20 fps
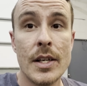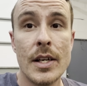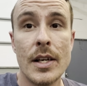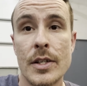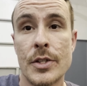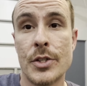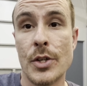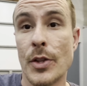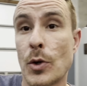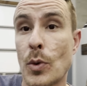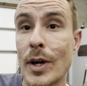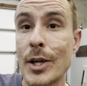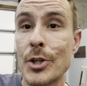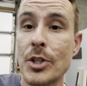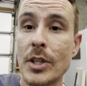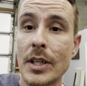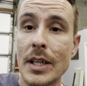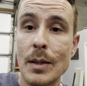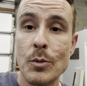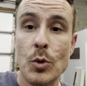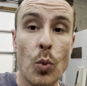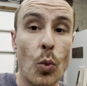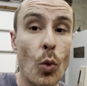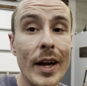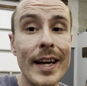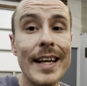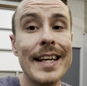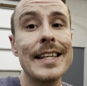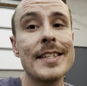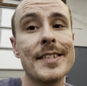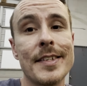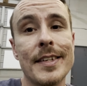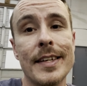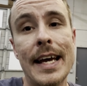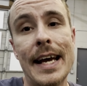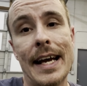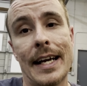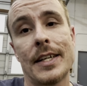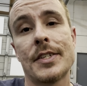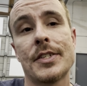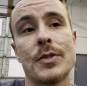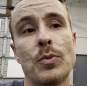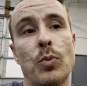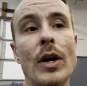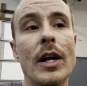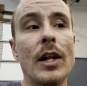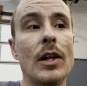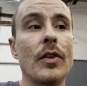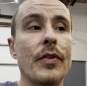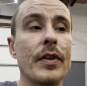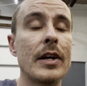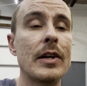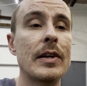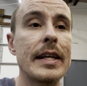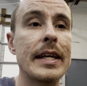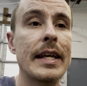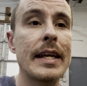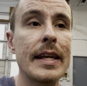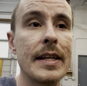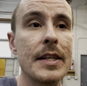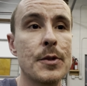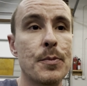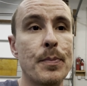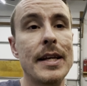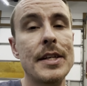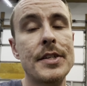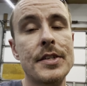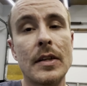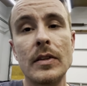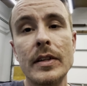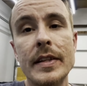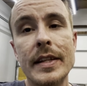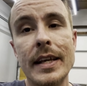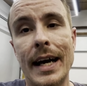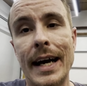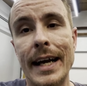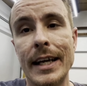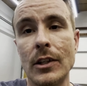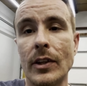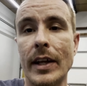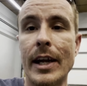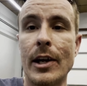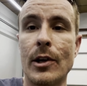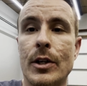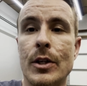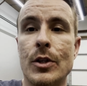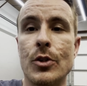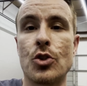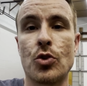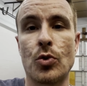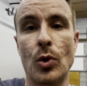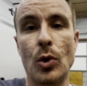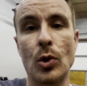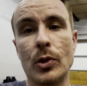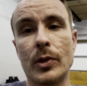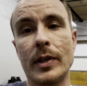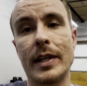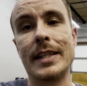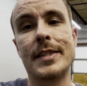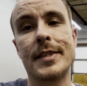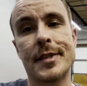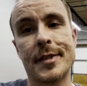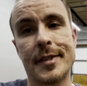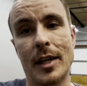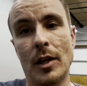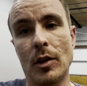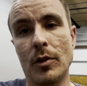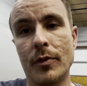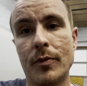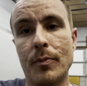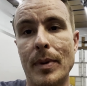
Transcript: So the question comes, what is next? Well, there is basically the idle air controller itself.